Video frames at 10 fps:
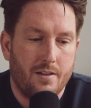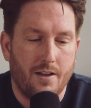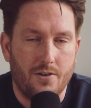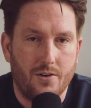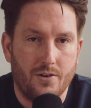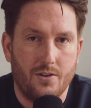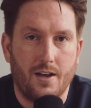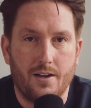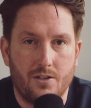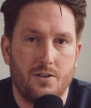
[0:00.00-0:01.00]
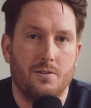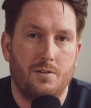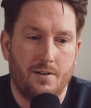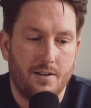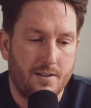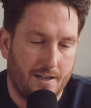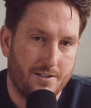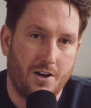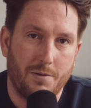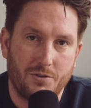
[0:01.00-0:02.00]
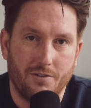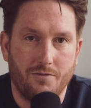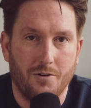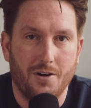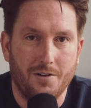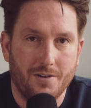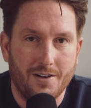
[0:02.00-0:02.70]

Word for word: then you can do that too. That's an option for you.